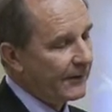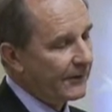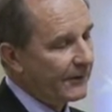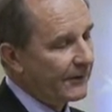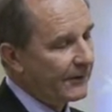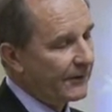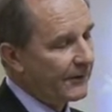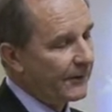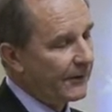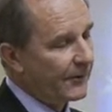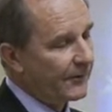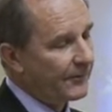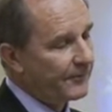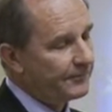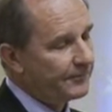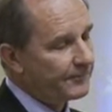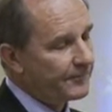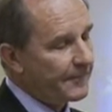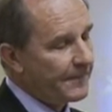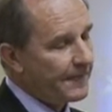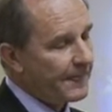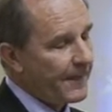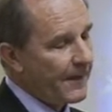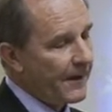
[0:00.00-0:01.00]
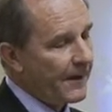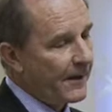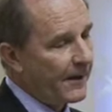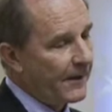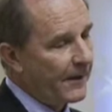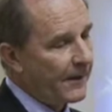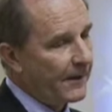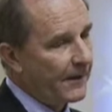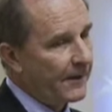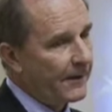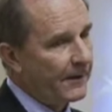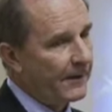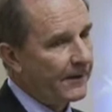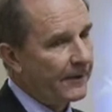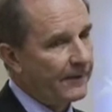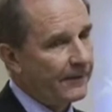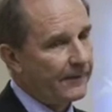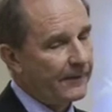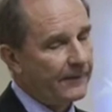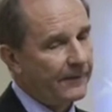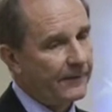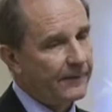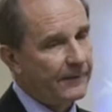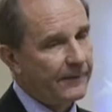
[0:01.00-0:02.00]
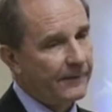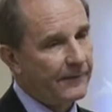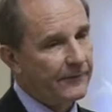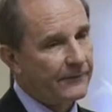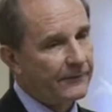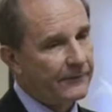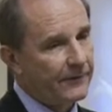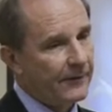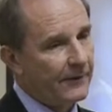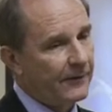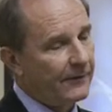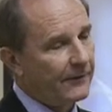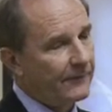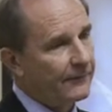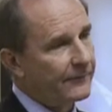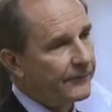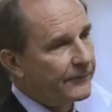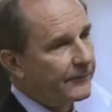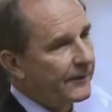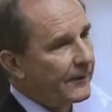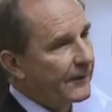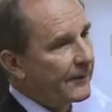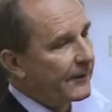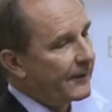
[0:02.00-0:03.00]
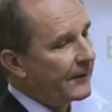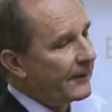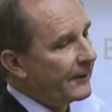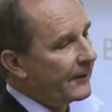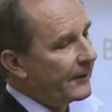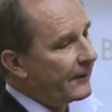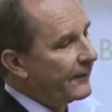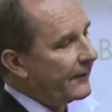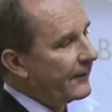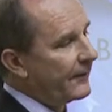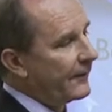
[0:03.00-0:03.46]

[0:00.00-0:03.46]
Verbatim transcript: You know, uh, instead of uh,